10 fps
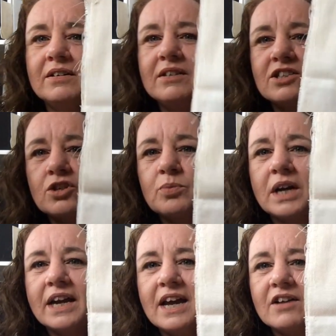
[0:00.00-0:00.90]
This is what
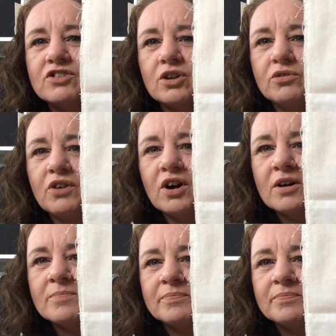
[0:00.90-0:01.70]
I have so far.